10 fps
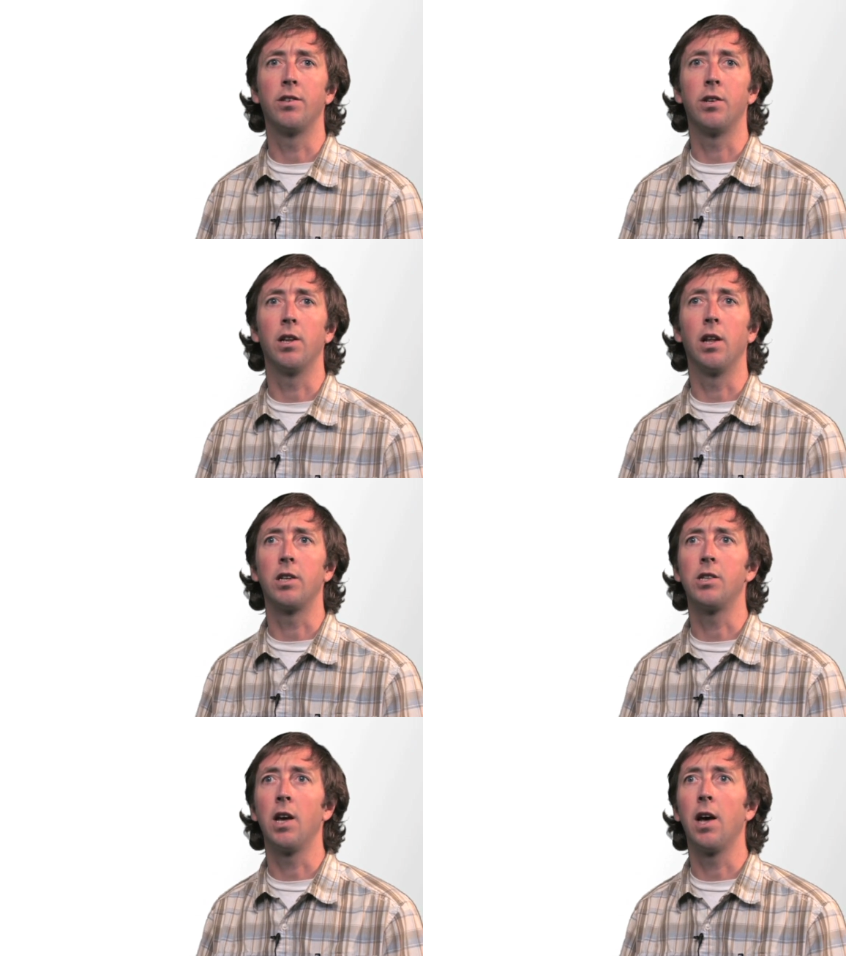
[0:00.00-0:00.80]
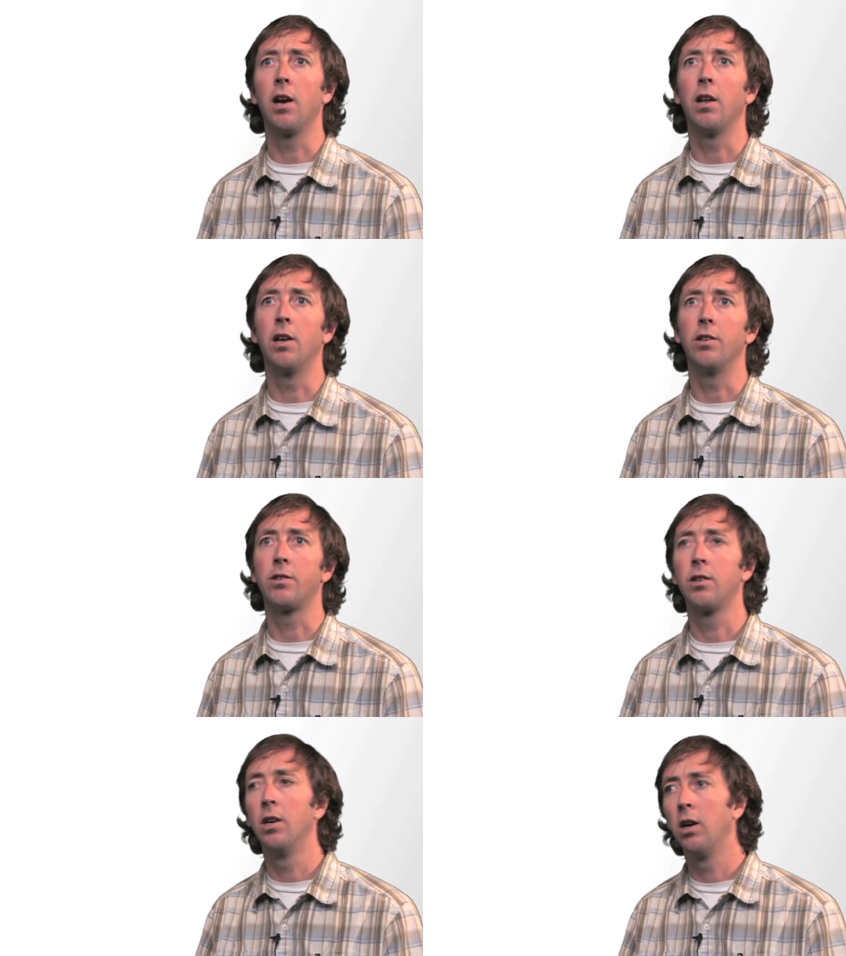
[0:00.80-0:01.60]
a city like Seattle
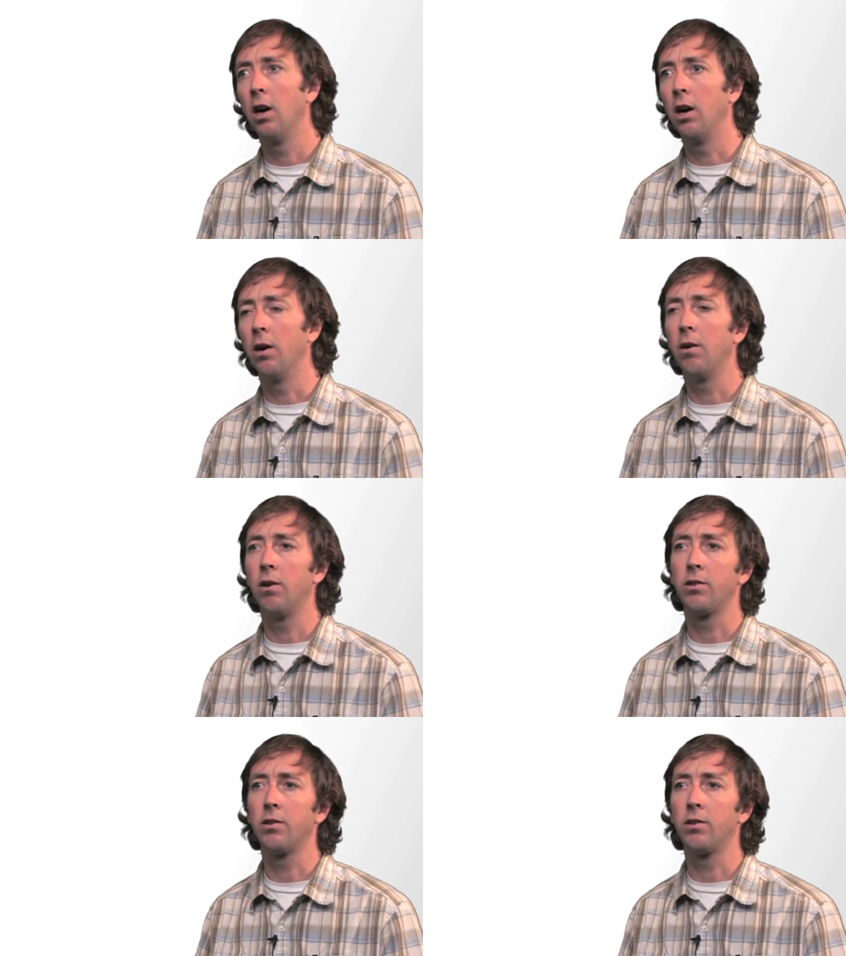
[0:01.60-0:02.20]
is Uh,